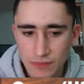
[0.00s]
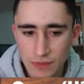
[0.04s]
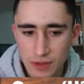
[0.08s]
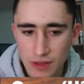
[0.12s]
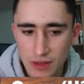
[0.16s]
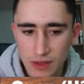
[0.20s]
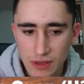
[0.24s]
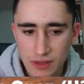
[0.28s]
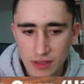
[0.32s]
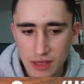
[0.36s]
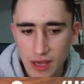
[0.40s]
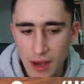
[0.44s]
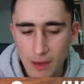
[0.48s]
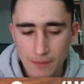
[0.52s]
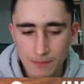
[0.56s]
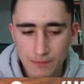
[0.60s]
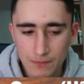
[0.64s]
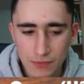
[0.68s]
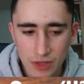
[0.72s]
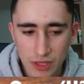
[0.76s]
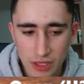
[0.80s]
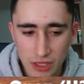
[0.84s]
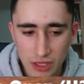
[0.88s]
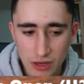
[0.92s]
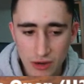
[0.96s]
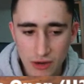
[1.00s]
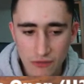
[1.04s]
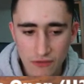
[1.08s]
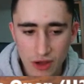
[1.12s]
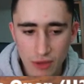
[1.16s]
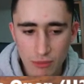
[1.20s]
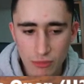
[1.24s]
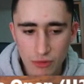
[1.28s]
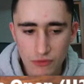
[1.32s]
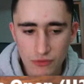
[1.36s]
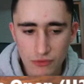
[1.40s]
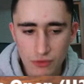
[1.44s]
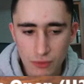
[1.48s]
yeah, here if I
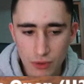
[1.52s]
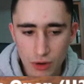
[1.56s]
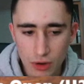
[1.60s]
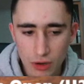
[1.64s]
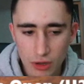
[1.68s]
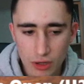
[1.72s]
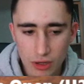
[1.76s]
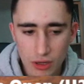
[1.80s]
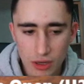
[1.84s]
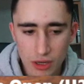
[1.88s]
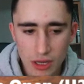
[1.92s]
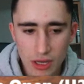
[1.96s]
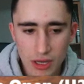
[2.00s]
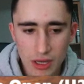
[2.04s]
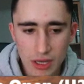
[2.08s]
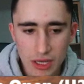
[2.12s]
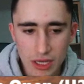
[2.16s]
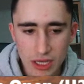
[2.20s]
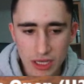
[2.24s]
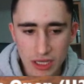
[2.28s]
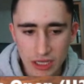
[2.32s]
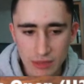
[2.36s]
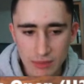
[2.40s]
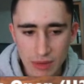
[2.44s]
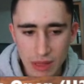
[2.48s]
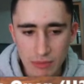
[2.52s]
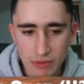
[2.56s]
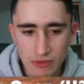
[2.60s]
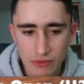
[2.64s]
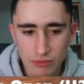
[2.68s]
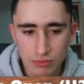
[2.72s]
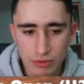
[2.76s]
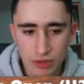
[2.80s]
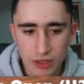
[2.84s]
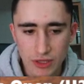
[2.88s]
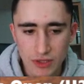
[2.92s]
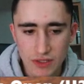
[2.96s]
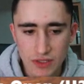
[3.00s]
move the rook, he can maybe even
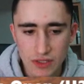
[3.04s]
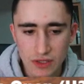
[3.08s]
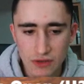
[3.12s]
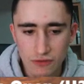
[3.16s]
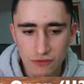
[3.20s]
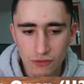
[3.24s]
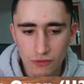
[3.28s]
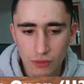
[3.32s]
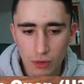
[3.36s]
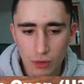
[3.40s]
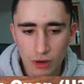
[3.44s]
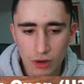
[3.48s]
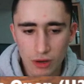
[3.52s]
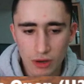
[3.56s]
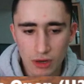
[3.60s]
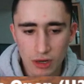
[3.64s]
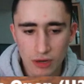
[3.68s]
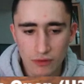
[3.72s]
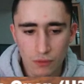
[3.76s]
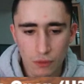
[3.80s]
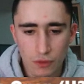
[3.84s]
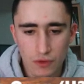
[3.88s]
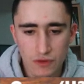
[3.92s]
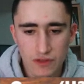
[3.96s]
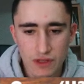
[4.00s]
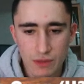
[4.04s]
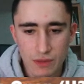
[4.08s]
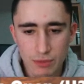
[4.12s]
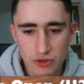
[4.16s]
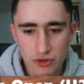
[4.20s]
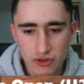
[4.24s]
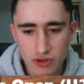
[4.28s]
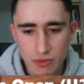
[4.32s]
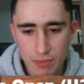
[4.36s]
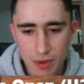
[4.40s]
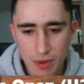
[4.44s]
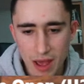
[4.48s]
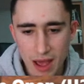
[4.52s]
play c4 and force the
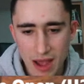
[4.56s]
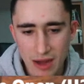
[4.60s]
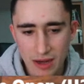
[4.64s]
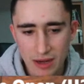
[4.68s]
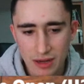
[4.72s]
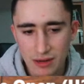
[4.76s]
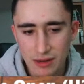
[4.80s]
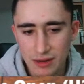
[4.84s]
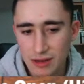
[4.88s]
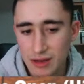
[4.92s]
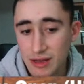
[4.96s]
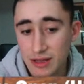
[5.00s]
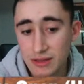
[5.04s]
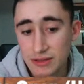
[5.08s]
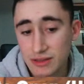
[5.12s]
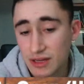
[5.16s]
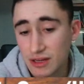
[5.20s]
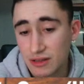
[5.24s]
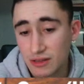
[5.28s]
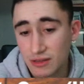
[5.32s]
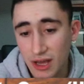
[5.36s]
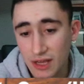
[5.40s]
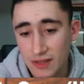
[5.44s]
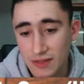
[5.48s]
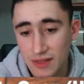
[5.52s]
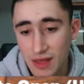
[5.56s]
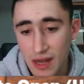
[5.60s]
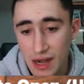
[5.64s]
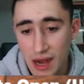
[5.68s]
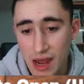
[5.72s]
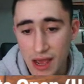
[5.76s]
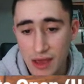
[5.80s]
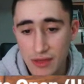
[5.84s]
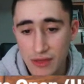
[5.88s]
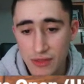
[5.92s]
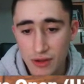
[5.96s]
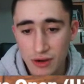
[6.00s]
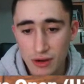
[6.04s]
bishop back. Didn't like that
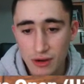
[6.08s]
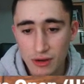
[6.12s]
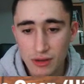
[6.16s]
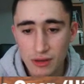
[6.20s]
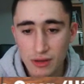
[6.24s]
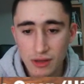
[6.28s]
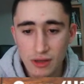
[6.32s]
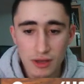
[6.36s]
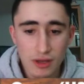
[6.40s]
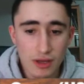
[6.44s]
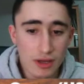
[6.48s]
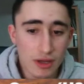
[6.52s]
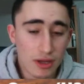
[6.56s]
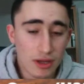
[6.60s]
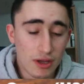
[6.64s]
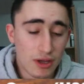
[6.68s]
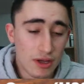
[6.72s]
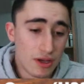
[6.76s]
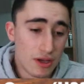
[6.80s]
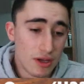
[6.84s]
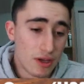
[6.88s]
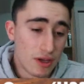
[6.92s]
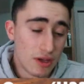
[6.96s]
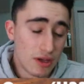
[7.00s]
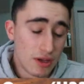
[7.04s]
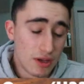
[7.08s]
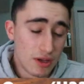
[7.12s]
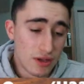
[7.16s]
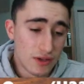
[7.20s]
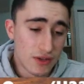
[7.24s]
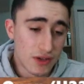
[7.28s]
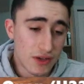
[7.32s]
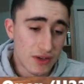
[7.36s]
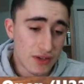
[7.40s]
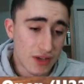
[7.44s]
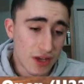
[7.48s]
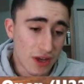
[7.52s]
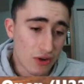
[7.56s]
either. So I
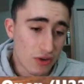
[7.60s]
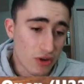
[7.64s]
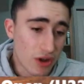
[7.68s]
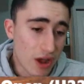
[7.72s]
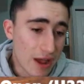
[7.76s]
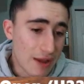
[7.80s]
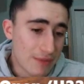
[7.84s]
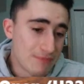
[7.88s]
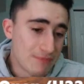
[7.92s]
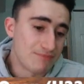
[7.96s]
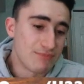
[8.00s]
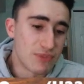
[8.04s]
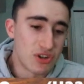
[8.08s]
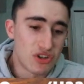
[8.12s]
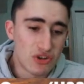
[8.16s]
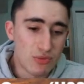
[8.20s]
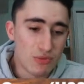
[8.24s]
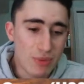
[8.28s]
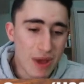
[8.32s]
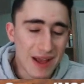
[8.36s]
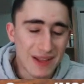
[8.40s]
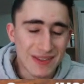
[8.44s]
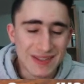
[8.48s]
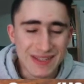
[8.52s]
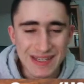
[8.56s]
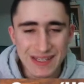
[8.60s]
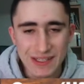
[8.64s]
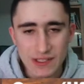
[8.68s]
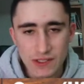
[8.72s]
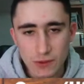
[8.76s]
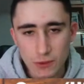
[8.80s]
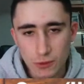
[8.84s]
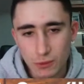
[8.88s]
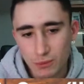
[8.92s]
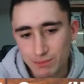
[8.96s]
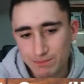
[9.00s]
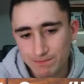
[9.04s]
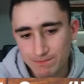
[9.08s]
said, okay, bishop back to e2.
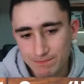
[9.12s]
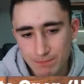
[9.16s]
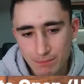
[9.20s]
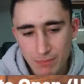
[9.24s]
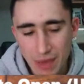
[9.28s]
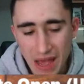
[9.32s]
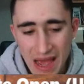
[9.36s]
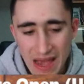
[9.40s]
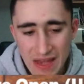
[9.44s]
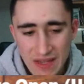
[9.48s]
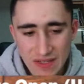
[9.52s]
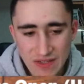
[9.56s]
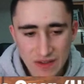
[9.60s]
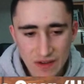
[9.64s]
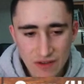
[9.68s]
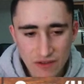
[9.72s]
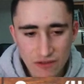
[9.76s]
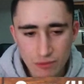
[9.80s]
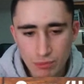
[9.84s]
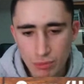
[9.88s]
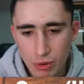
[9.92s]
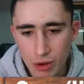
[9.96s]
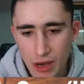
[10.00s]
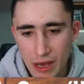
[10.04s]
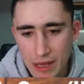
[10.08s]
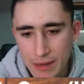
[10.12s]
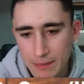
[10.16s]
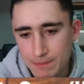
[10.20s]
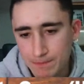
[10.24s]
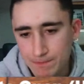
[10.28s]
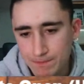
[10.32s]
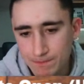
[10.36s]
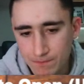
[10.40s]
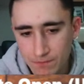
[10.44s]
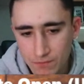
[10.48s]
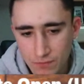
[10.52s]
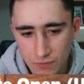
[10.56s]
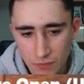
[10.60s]
Passive, but
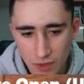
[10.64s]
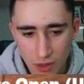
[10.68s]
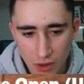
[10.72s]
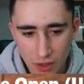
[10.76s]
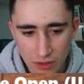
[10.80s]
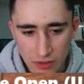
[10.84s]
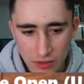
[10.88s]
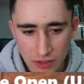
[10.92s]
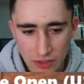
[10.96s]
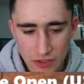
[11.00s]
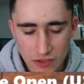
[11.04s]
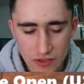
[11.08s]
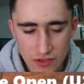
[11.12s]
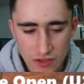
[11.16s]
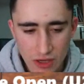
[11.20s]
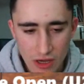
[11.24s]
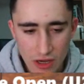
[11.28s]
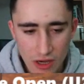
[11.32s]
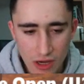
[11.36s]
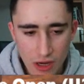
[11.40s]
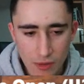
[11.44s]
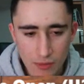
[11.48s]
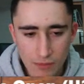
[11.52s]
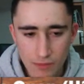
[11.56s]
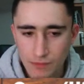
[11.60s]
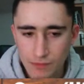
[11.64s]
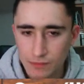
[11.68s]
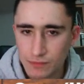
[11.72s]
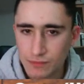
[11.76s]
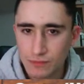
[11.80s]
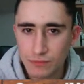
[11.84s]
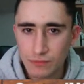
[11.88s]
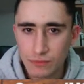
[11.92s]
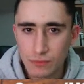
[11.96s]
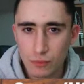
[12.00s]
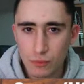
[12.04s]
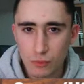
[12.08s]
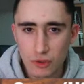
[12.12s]
at least
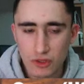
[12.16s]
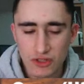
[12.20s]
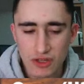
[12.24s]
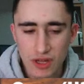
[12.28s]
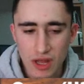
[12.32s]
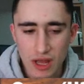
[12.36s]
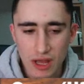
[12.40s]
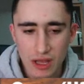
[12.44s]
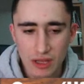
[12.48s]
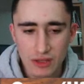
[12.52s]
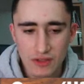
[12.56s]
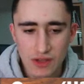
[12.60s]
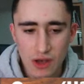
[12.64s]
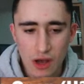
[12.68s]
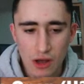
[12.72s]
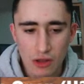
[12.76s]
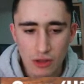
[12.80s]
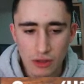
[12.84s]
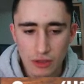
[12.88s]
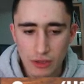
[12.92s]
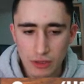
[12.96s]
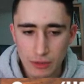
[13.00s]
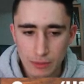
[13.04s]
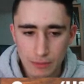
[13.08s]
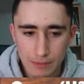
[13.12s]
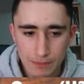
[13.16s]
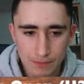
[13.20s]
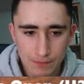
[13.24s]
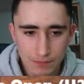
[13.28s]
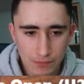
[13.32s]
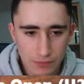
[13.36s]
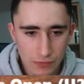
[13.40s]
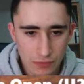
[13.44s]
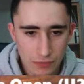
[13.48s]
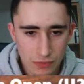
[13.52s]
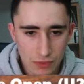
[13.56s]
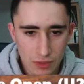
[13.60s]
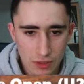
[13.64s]
we're staying solid.
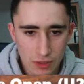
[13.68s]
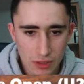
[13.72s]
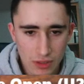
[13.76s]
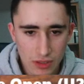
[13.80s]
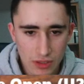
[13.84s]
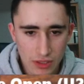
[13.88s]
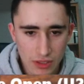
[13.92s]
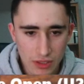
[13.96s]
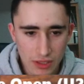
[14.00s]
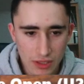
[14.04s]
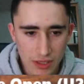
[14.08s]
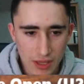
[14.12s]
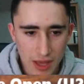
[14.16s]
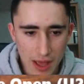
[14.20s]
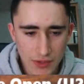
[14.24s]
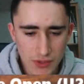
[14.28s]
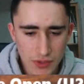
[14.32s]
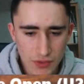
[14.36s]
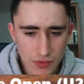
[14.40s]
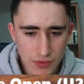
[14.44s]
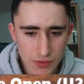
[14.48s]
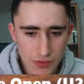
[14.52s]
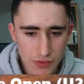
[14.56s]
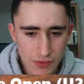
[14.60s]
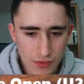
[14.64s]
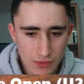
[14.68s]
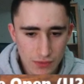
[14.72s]
He castles,